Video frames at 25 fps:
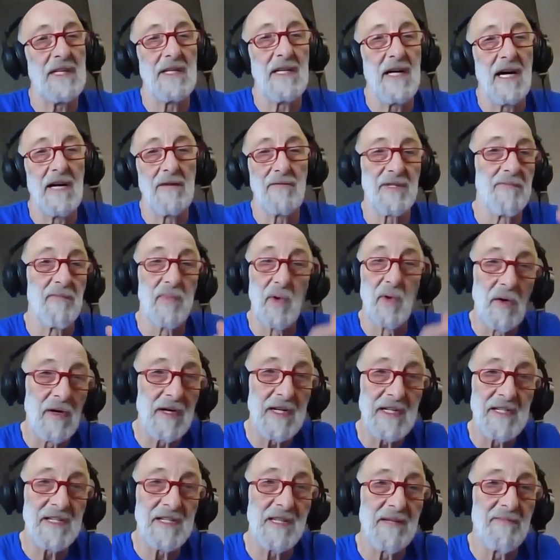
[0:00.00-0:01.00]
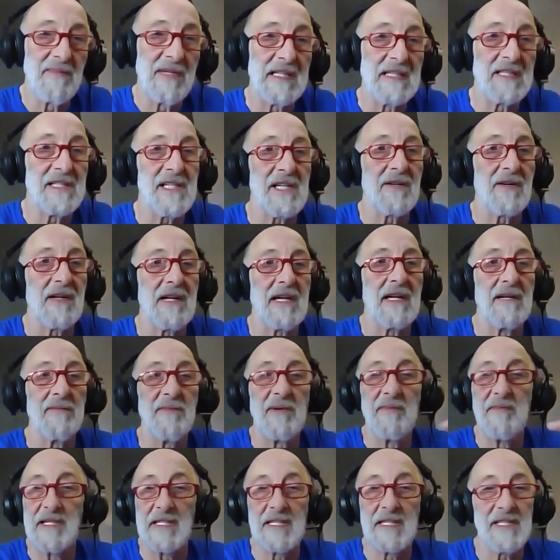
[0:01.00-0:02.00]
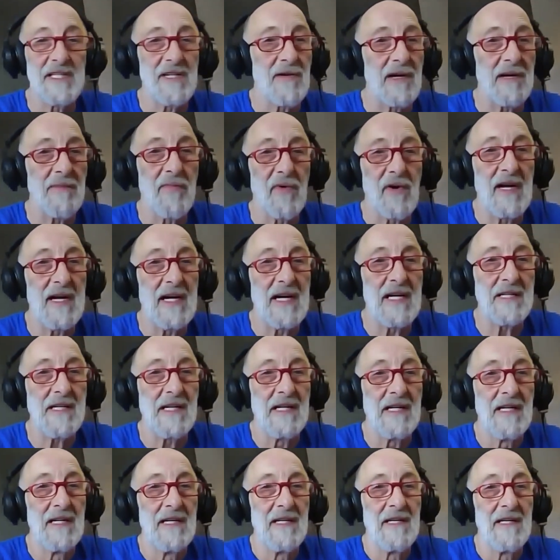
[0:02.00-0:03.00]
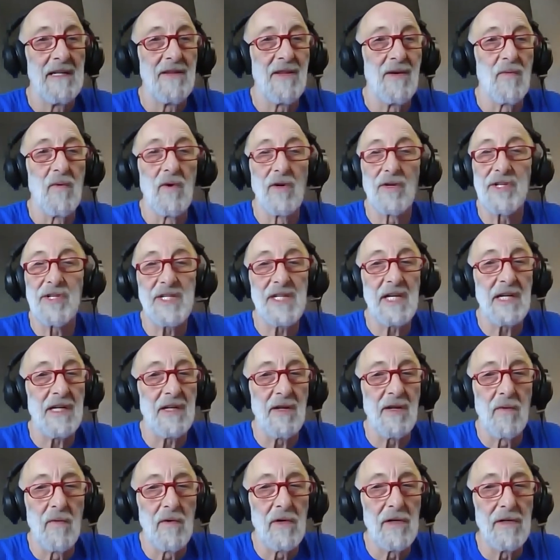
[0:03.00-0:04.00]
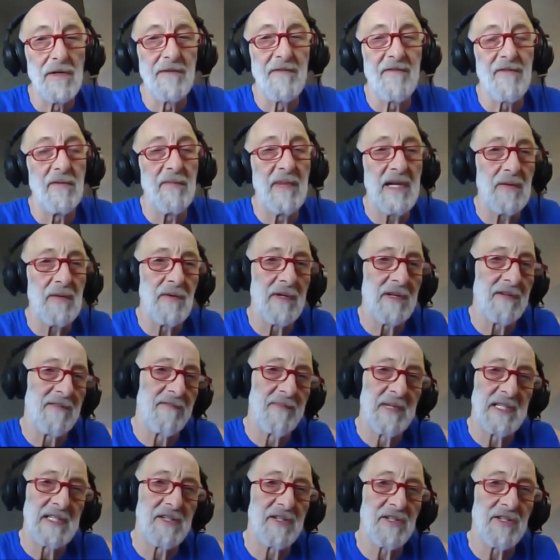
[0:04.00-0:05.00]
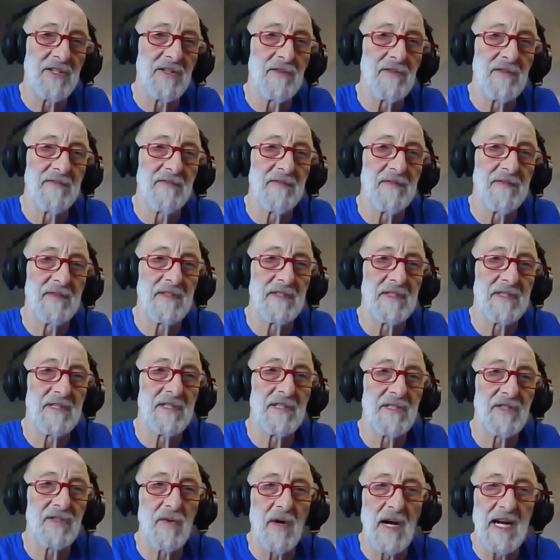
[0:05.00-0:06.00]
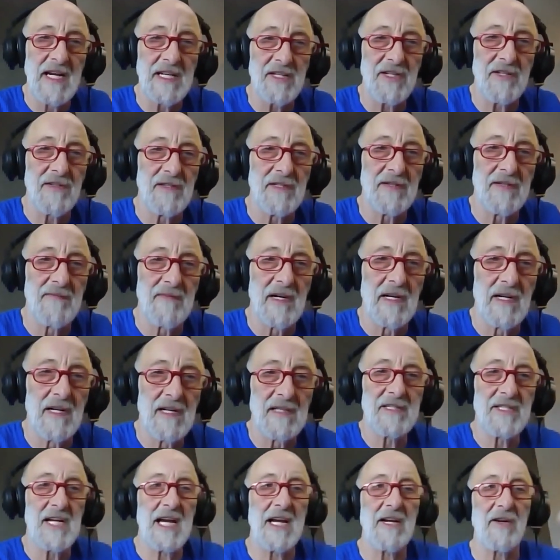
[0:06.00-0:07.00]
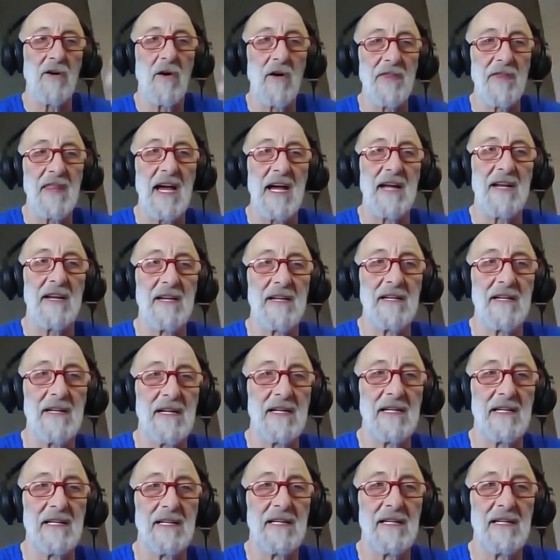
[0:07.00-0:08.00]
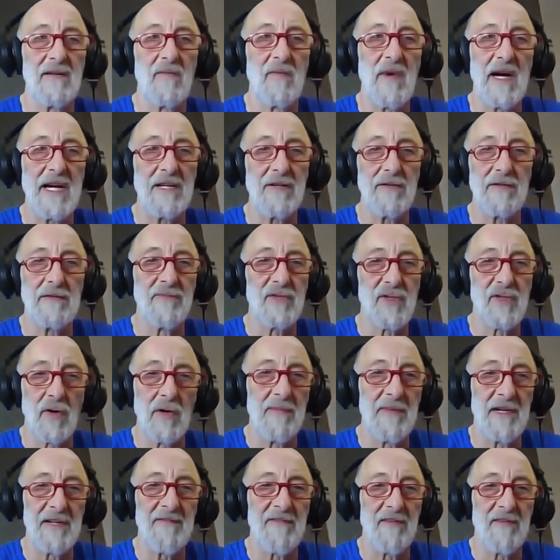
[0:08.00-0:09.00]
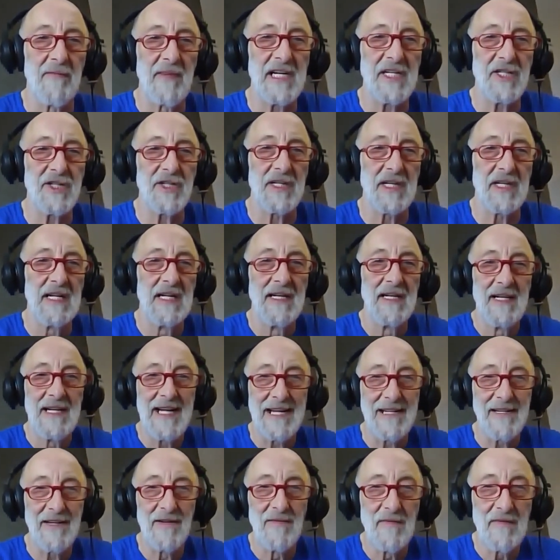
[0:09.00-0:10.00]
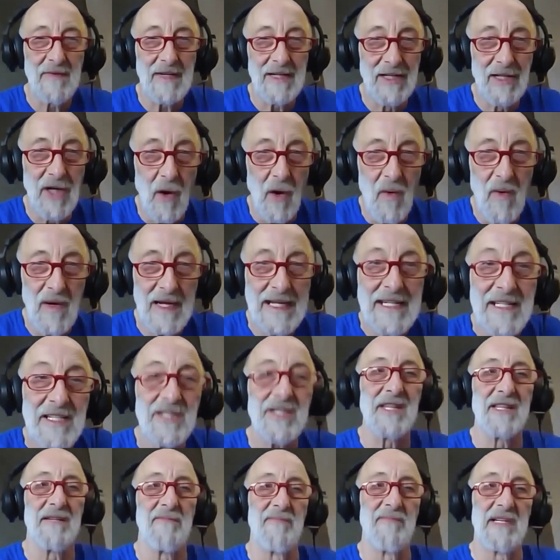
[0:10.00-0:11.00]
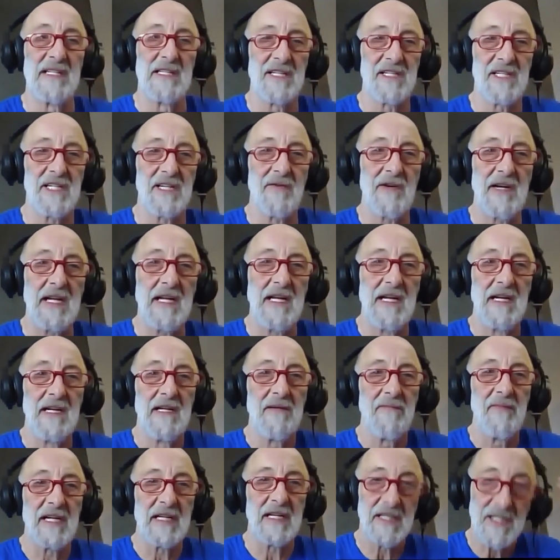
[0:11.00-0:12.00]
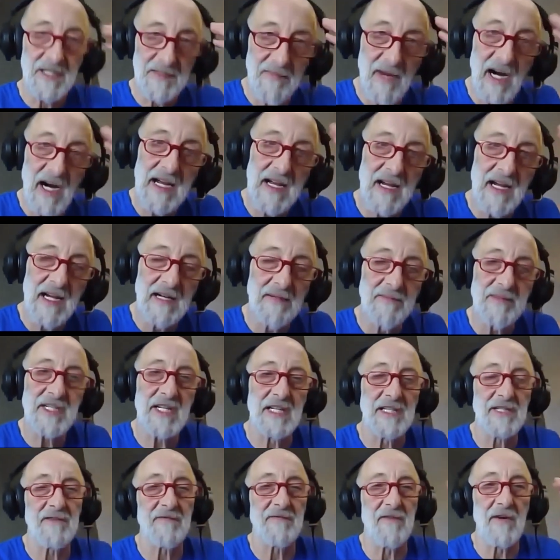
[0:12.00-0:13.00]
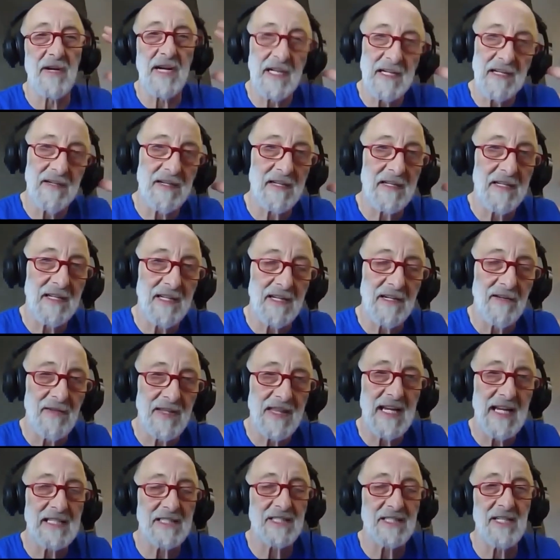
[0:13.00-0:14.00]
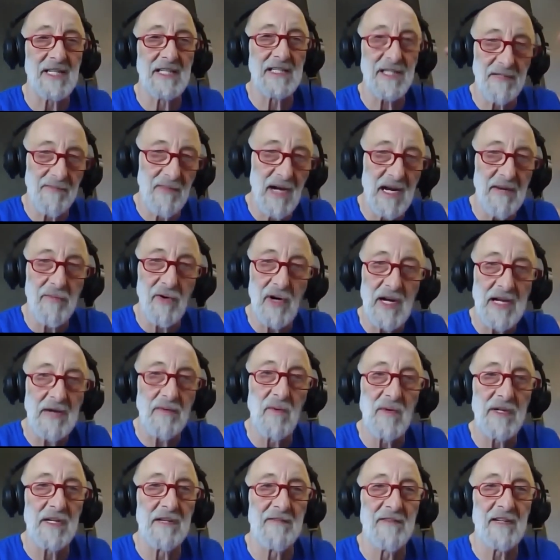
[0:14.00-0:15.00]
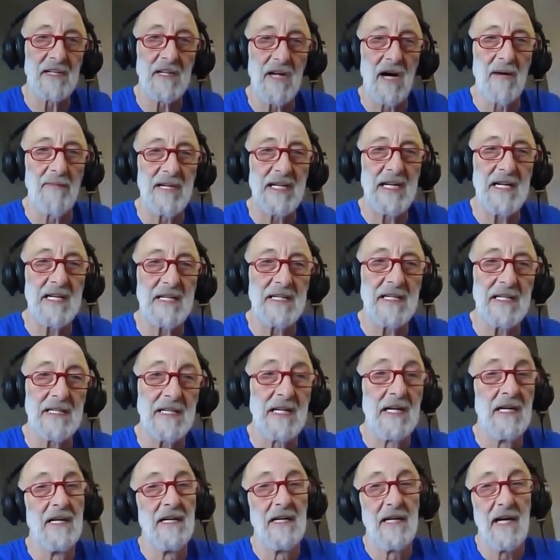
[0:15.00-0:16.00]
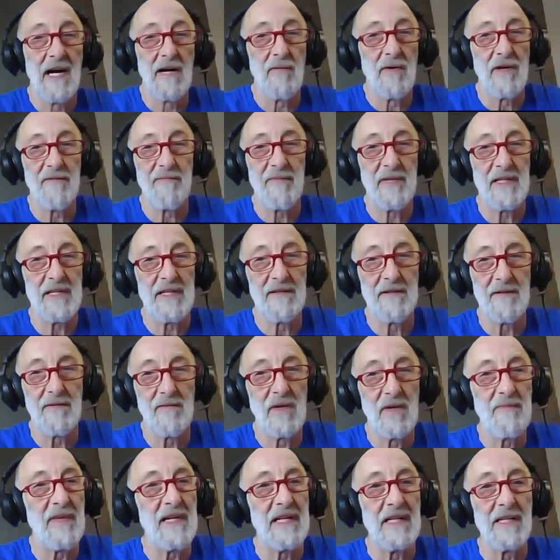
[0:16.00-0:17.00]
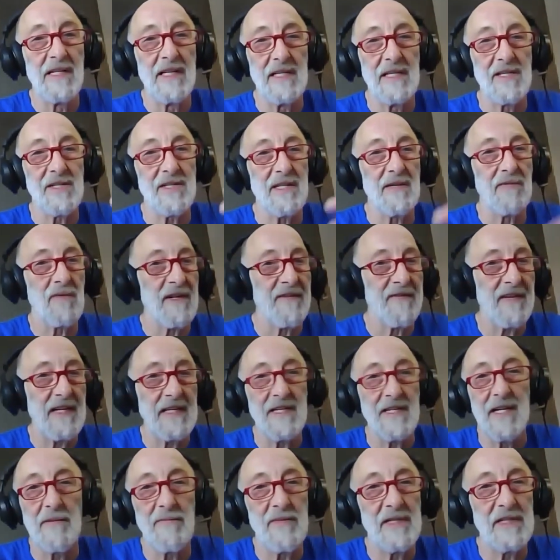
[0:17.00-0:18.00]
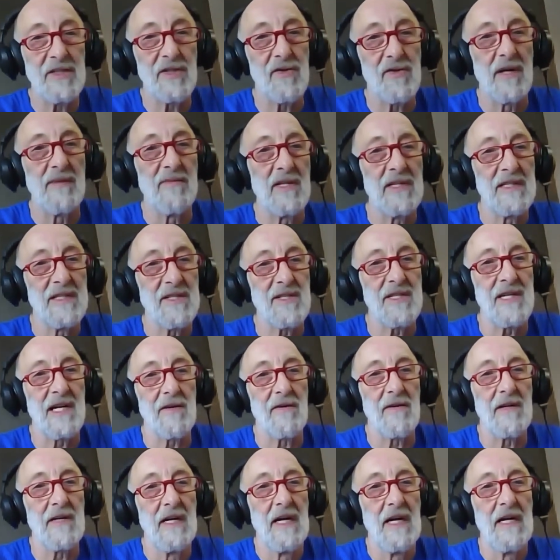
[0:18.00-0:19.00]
I was born into the military. I'm a military brat. The worst thing in the world for me would have been to try to take on that way to absorb information and go into the military, because I'm schizophrenic, and you know, in that sense, my brain wouldn't have accommodated it. I would have been a rebellious that would have ended up in trouble, etc.